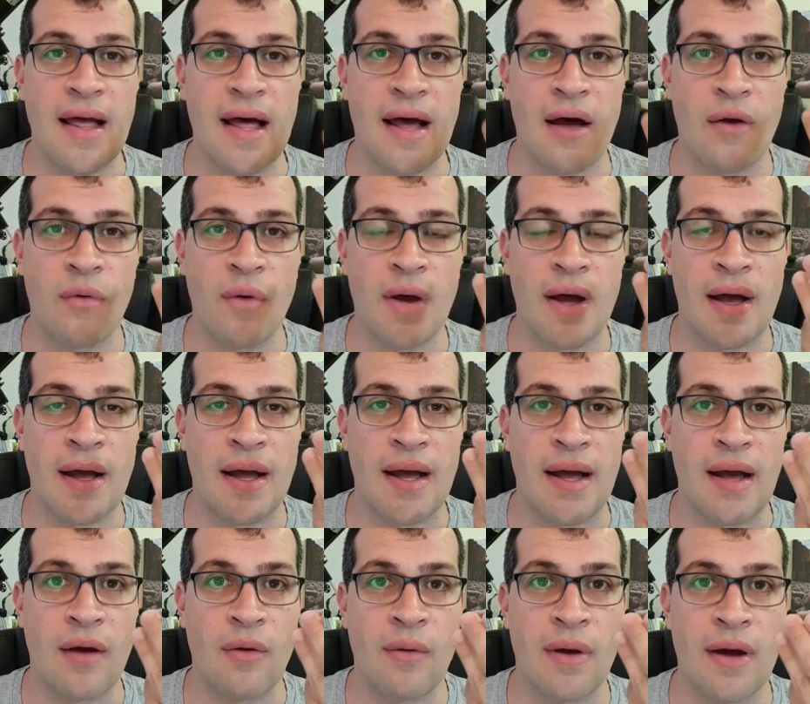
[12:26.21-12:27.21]

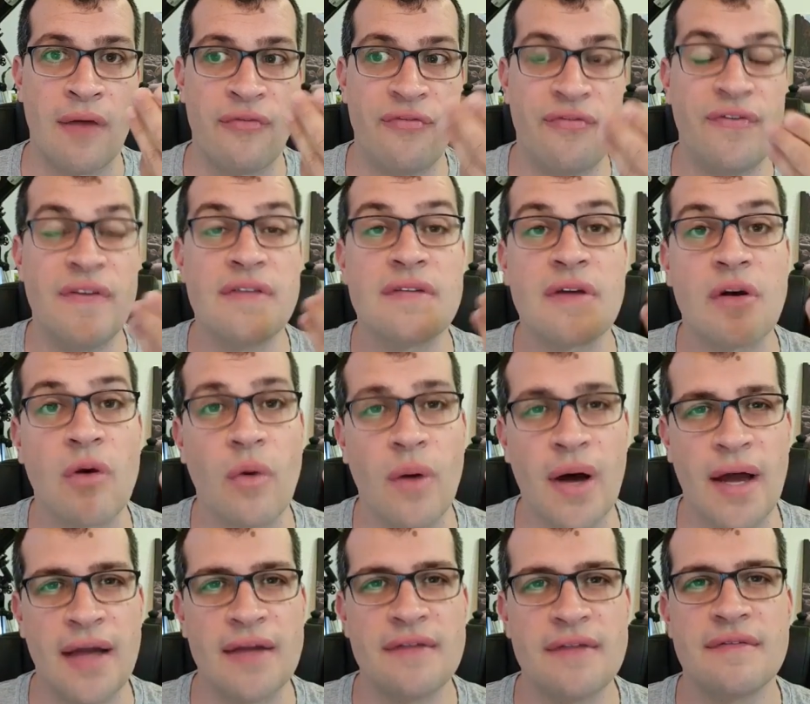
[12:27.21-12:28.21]
our physical
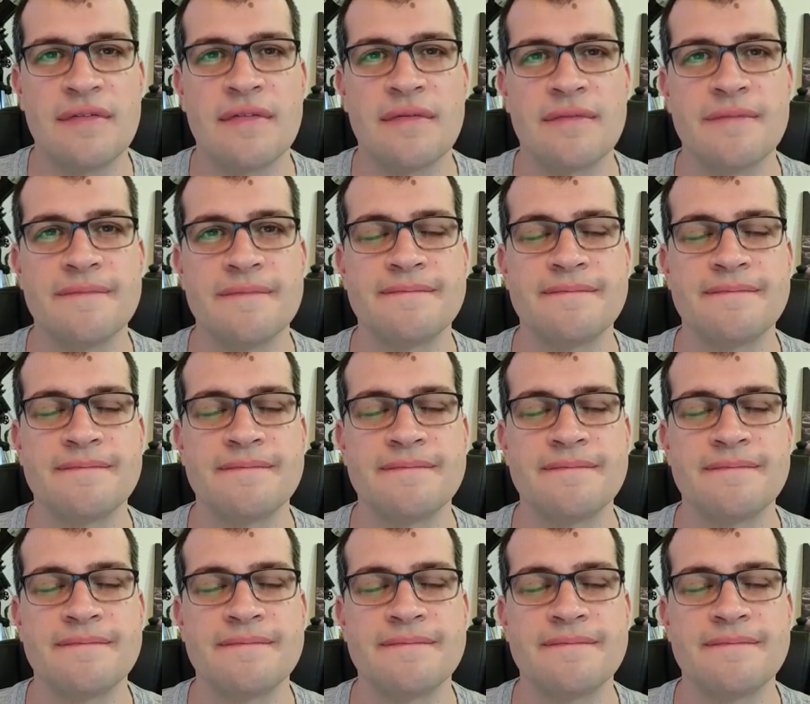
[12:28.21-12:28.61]
eyes.